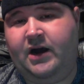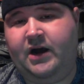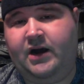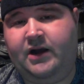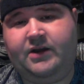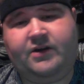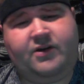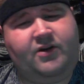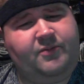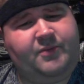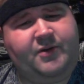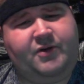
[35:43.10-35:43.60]

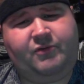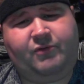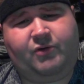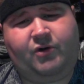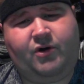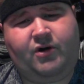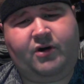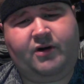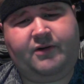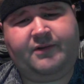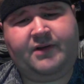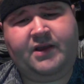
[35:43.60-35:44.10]
Could be
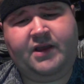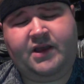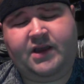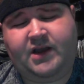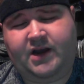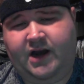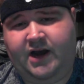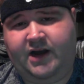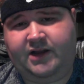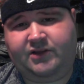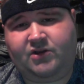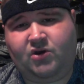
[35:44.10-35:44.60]
wrong.
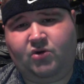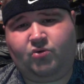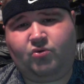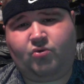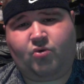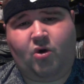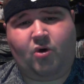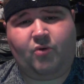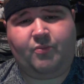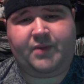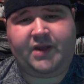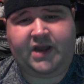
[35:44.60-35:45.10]
Don't
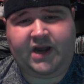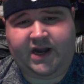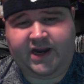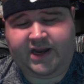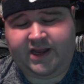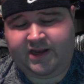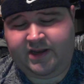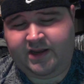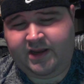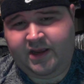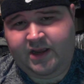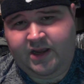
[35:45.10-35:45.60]
quote me on
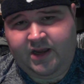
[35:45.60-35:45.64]
it.